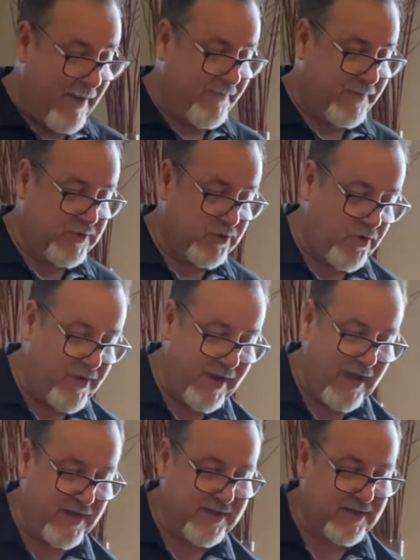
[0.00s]
drawing
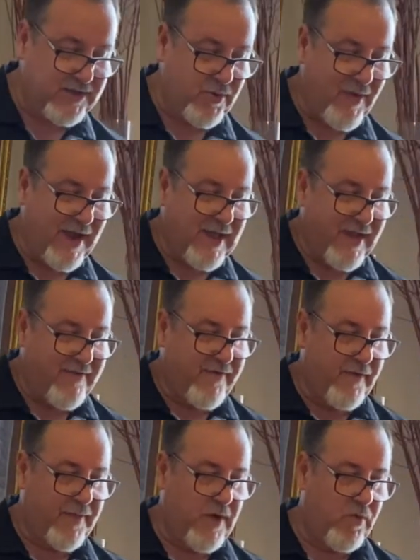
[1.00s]
it directly
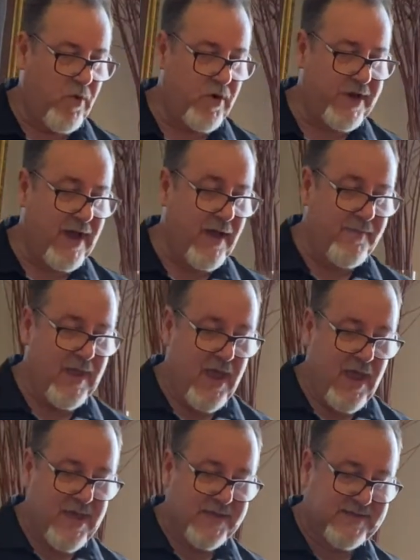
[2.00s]
from the water.
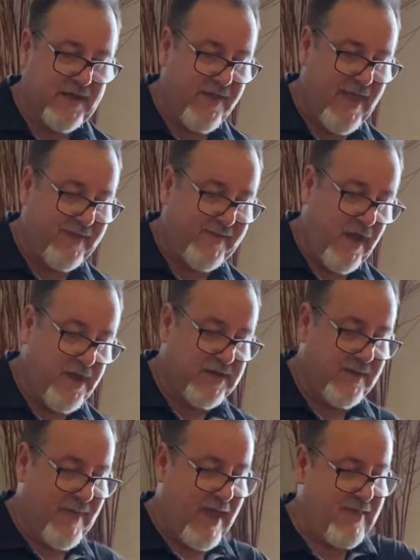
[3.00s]
So that's going to
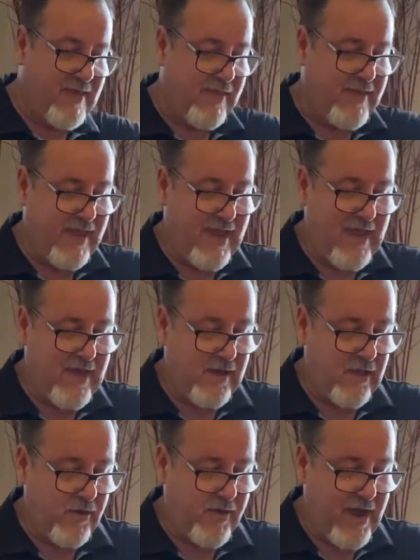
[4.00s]
mean that the
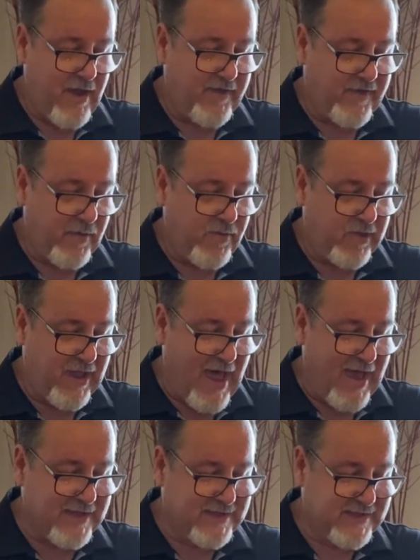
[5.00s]
Gloriosa will
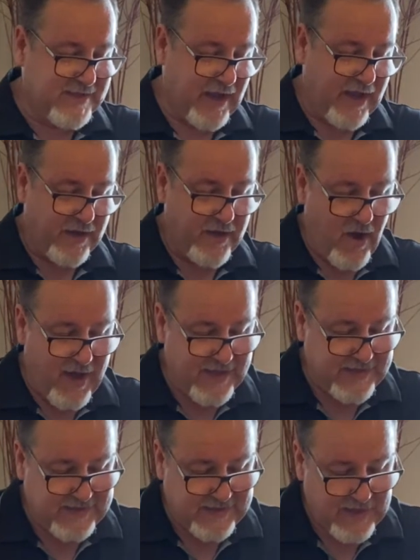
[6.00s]
last
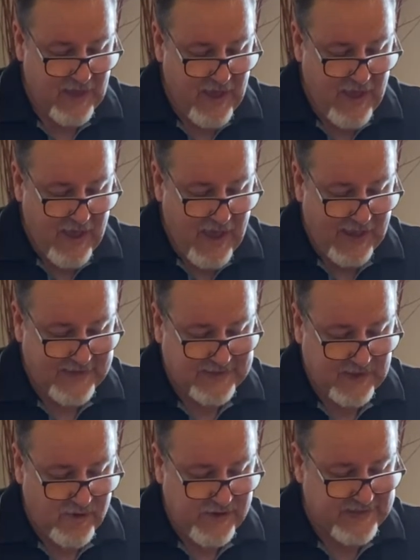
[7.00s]
as
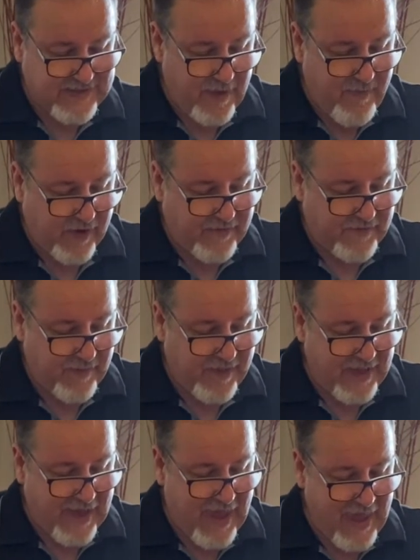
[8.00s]
long as they
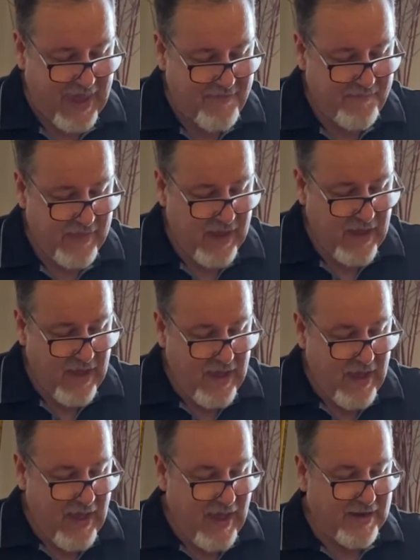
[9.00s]
possibly can.
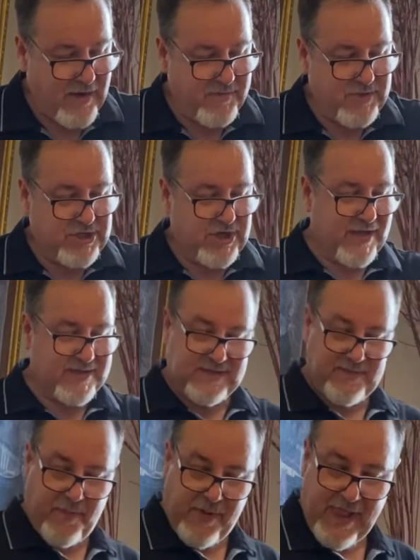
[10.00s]
And I'm
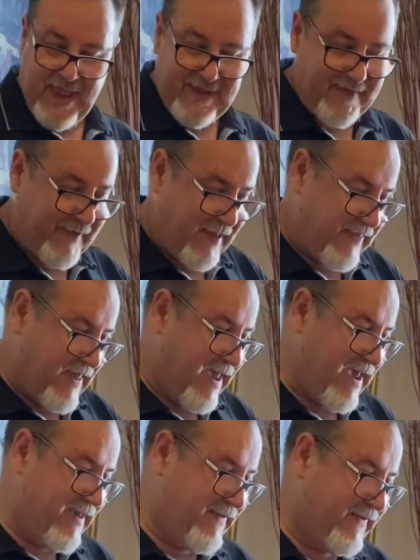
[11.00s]
just placing
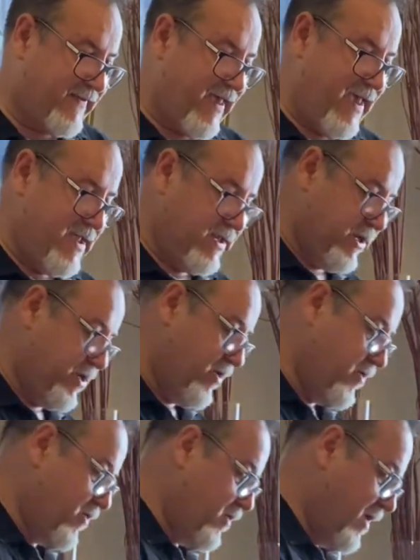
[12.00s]
these into